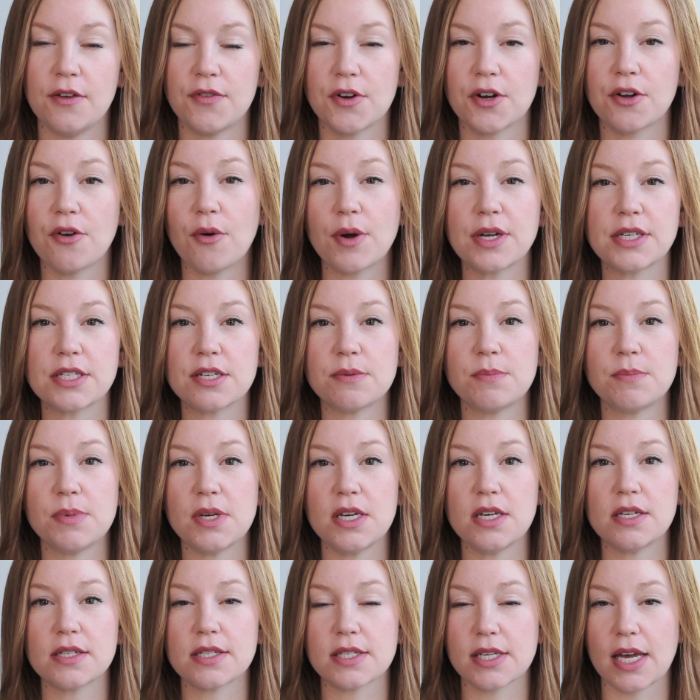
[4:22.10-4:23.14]
If you're going to
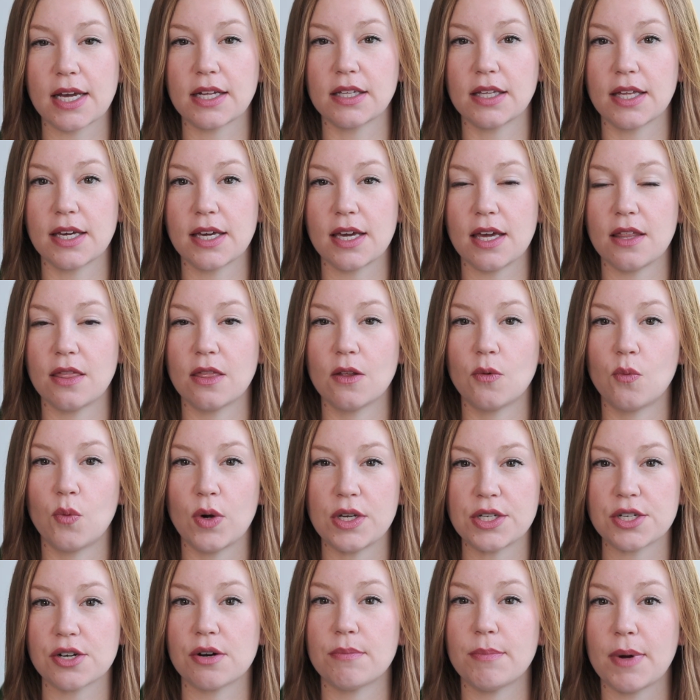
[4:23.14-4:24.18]
be cycling in the
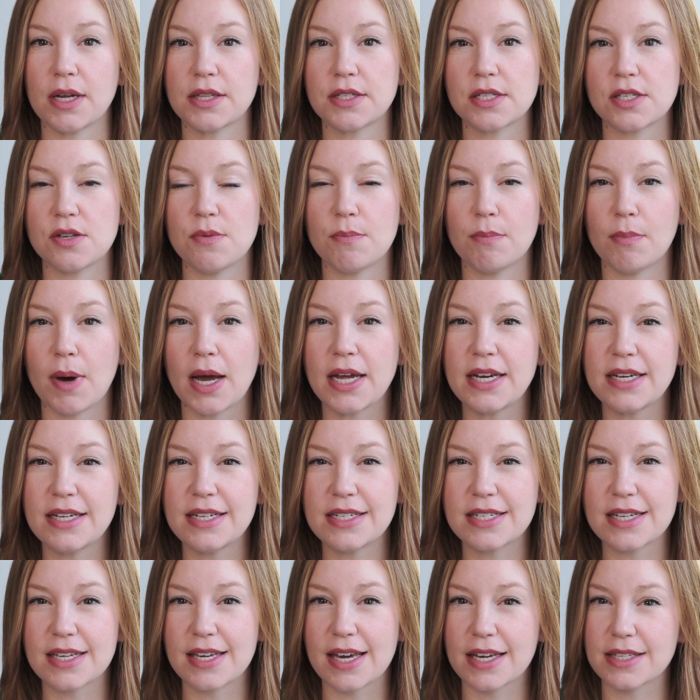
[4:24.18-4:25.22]
winter months, you might
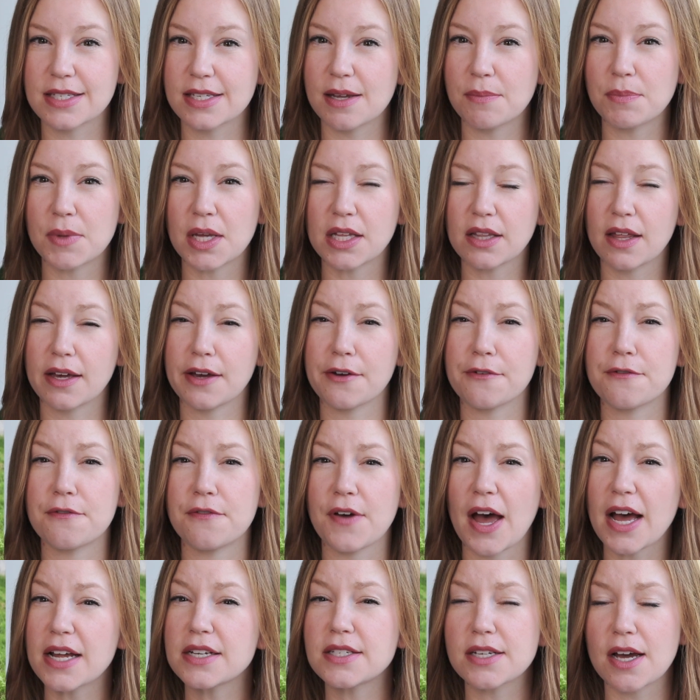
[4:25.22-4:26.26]
need to get something like a
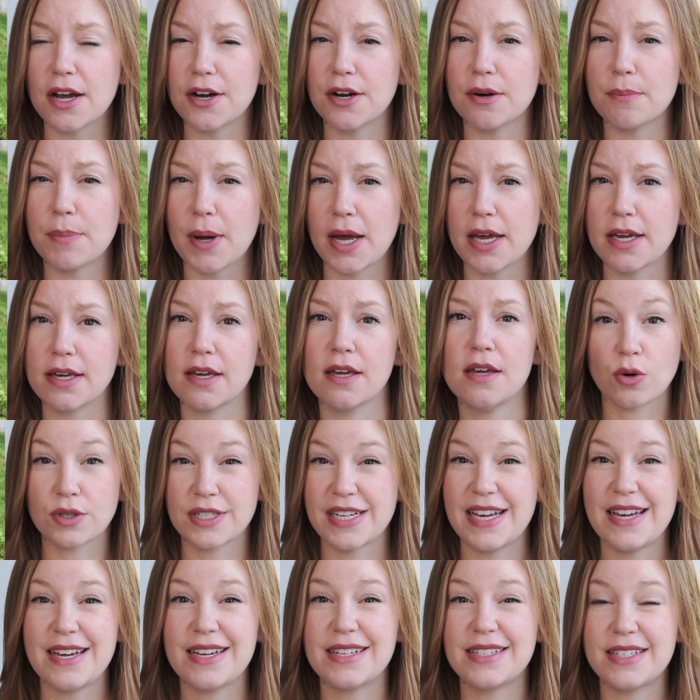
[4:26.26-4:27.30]
fat tire bike or
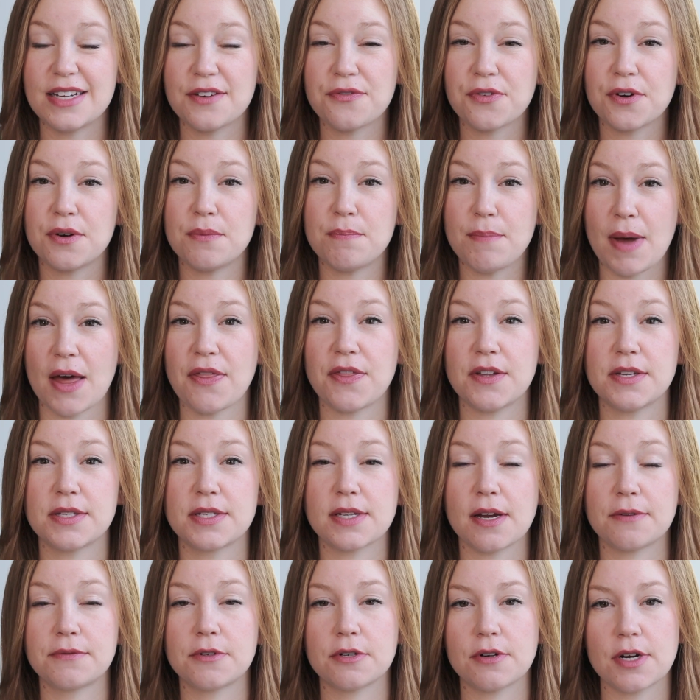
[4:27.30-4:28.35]
take different
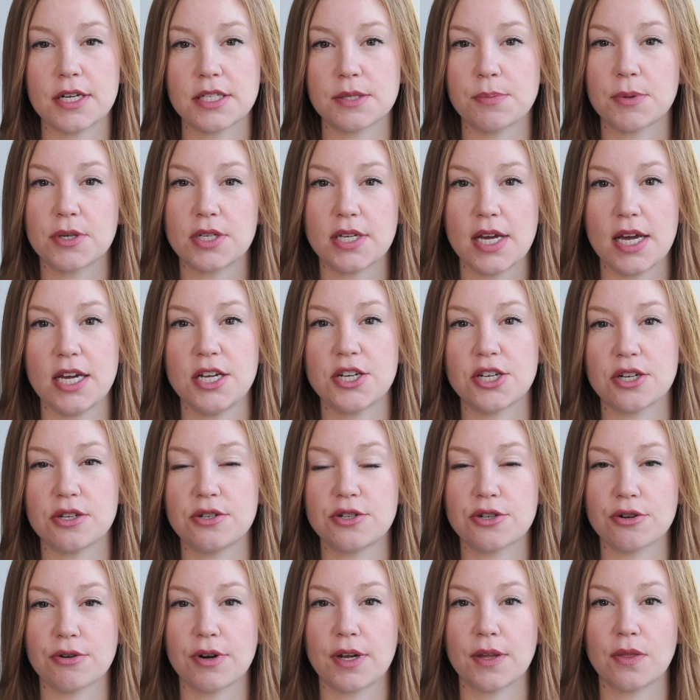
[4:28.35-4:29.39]
methods of
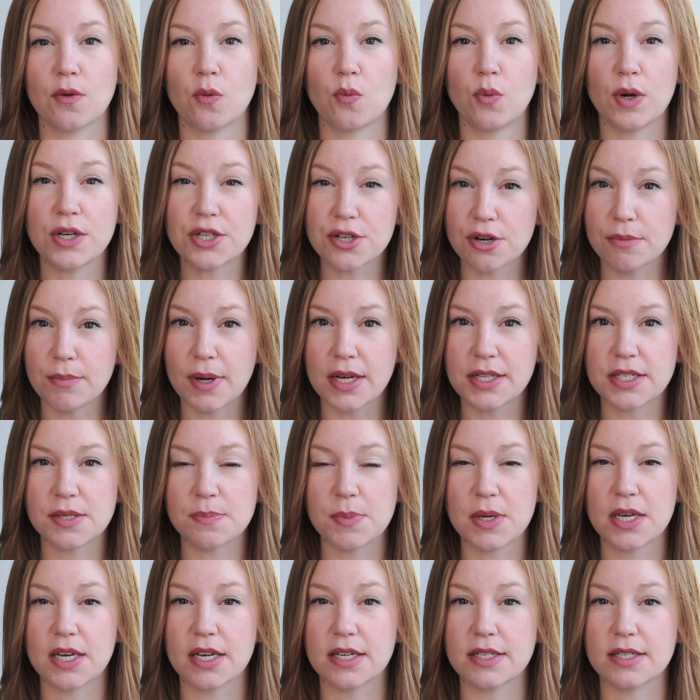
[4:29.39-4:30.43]
transportation during the winter
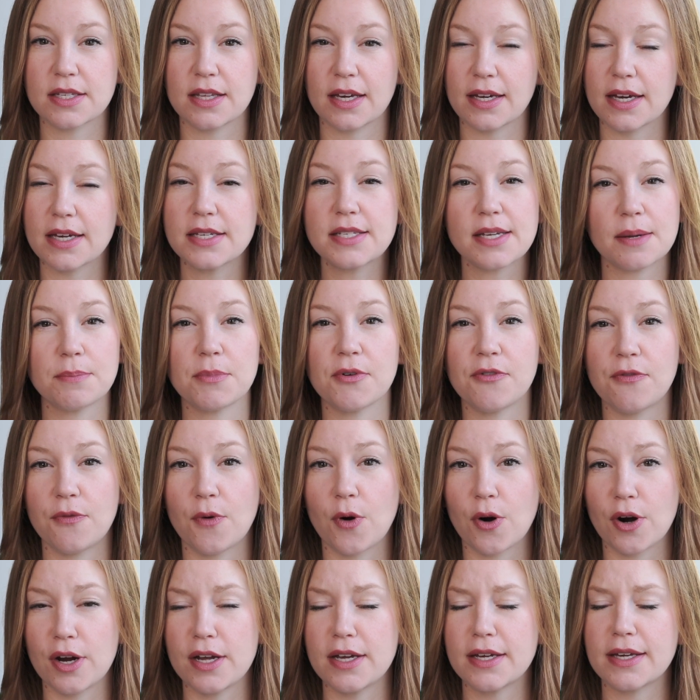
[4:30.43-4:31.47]
months because, like I said
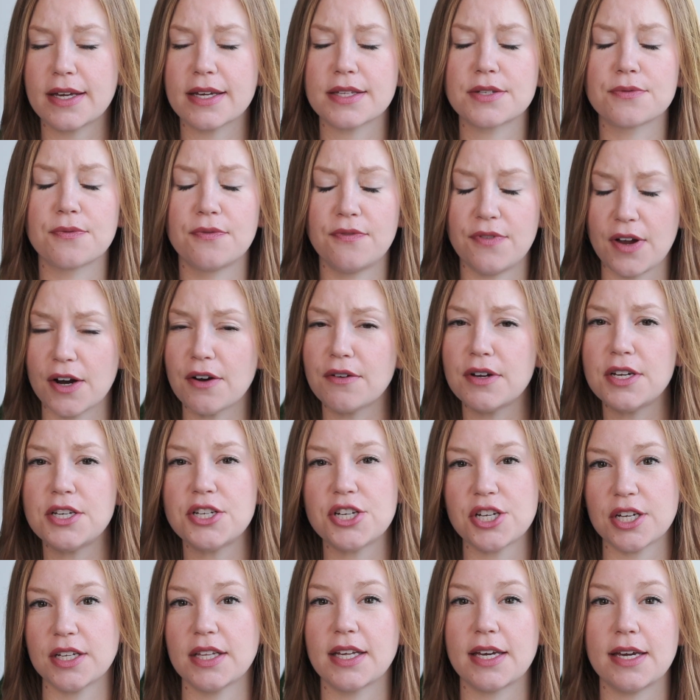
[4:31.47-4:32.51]
before, it gets very
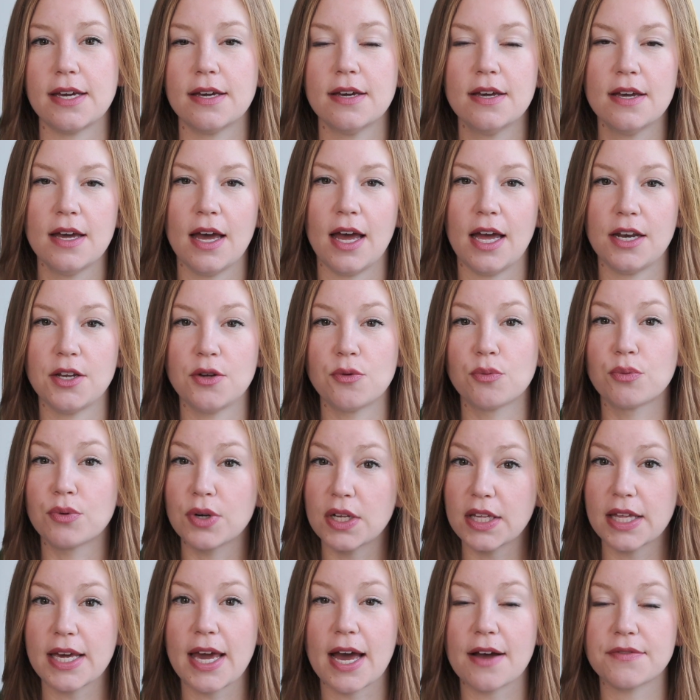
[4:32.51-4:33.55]
chilly and you
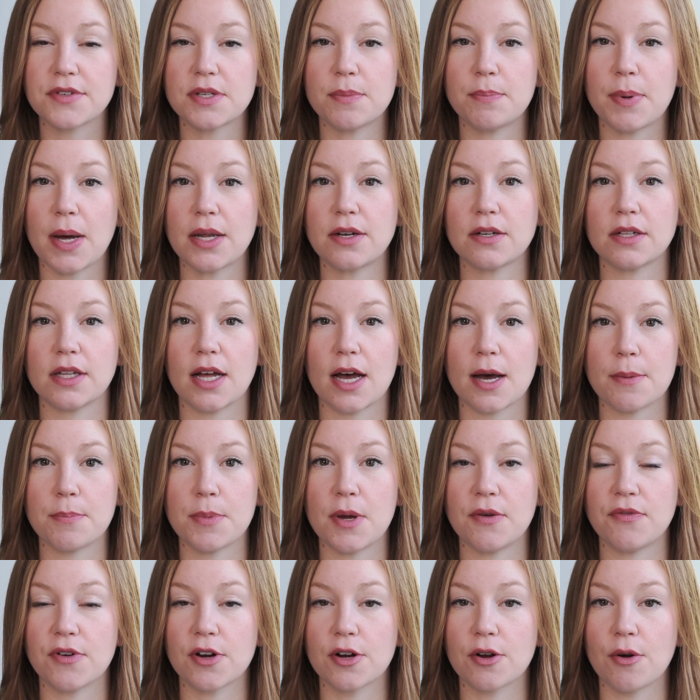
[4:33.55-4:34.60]
really have to bundle up
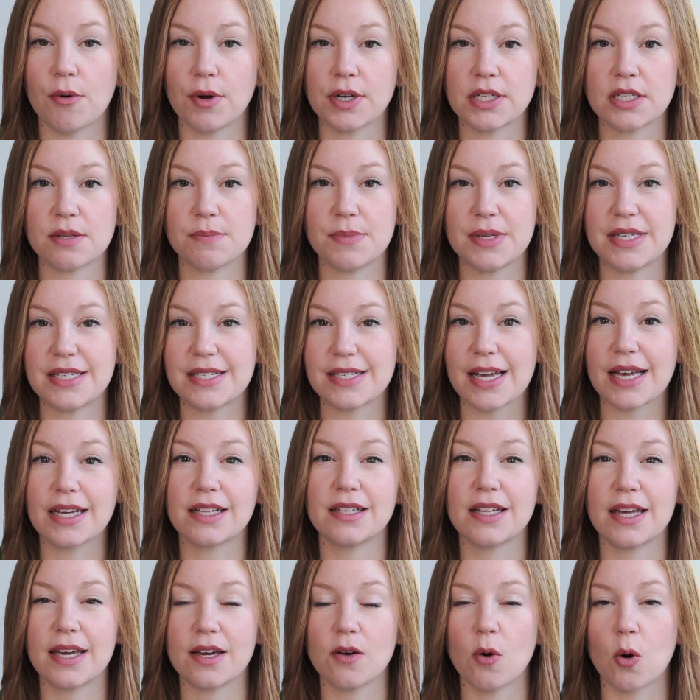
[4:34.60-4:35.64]
if you're going to be
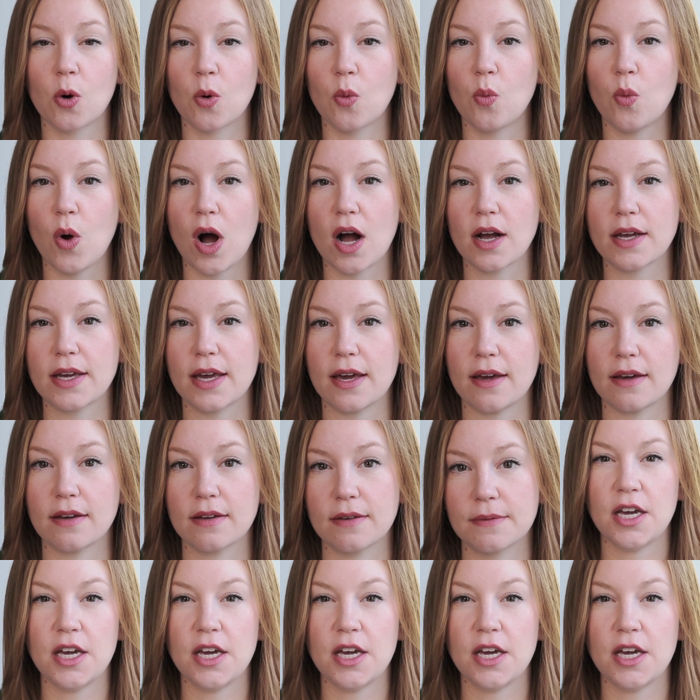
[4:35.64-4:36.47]
cycling or walking.